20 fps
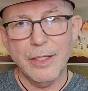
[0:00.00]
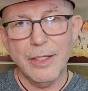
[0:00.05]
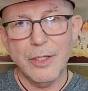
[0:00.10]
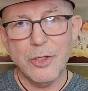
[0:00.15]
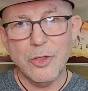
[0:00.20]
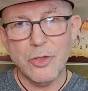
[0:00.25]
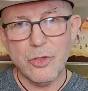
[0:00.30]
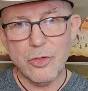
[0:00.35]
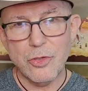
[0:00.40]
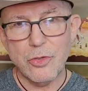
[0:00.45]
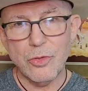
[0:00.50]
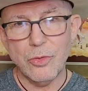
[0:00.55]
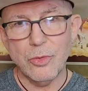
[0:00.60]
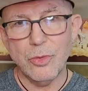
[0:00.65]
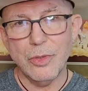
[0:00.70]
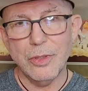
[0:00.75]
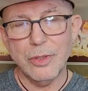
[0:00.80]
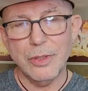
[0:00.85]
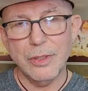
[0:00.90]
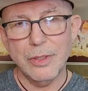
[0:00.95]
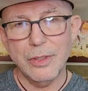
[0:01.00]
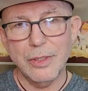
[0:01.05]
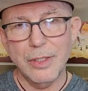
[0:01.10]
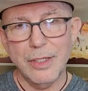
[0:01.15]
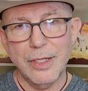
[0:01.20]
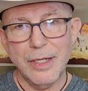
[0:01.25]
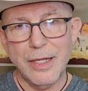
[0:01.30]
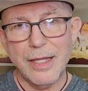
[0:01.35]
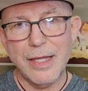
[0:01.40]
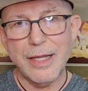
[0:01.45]
you
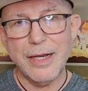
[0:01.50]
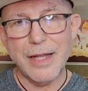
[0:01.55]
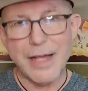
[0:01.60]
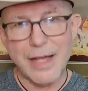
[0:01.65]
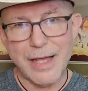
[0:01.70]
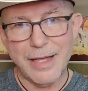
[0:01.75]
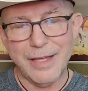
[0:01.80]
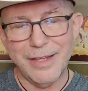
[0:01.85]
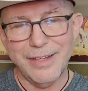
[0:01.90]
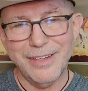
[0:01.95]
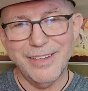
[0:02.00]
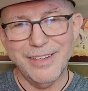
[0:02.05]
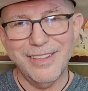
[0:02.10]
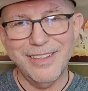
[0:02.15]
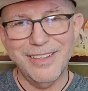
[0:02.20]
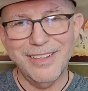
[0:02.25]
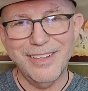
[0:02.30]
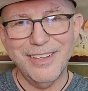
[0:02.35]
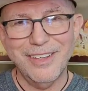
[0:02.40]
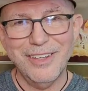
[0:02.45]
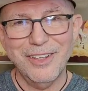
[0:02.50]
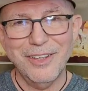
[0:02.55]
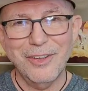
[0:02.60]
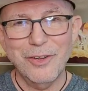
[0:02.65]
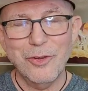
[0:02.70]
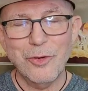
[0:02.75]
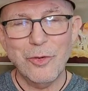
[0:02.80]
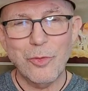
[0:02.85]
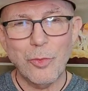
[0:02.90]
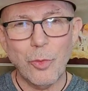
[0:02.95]
and I
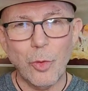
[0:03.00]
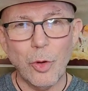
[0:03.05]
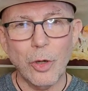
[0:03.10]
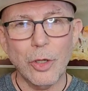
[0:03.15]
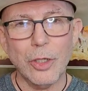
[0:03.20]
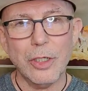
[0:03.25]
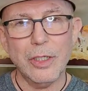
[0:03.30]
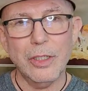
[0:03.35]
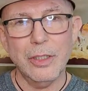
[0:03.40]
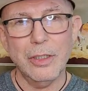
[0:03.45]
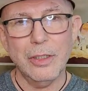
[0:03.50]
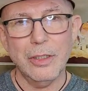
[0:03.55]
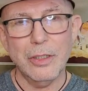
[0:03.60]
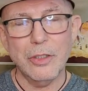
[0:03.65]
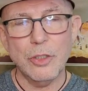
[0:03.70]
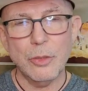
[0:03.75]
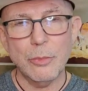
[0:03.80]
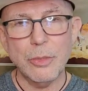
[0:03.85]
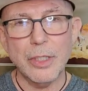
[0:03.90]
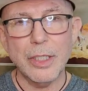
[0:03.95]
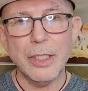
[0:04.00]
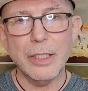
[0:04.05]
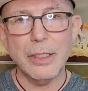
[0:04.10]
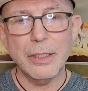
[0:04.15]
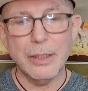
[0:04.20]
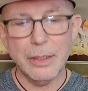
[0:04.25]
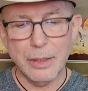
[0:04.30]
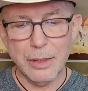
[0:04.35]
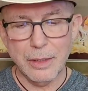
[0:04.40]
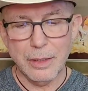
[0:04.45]
work to
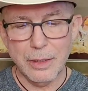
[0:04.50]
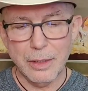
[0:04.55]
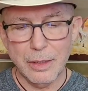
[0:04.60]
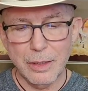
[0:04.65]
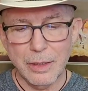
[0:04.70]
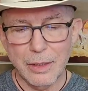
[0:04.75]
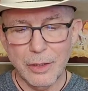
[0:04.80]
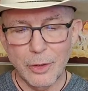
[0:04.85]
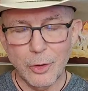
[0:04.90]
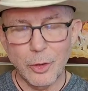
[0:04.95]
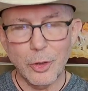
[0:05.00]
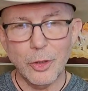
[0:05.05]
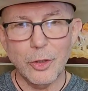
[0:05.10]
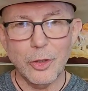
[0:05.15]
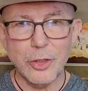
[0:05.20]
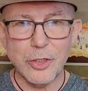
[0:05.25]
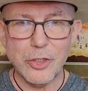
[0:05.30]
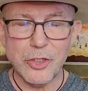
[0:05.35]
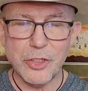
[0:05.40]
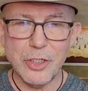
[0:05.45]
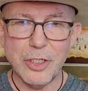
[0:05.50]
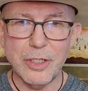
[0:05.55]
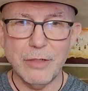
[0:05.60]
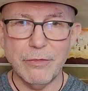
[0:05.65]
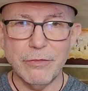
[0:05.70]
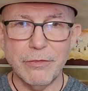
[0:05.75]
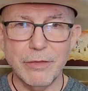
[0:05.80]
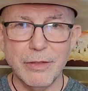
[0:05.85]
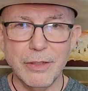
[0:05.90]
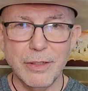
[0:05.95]
be the good
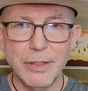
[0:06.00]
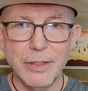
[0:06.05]
chief.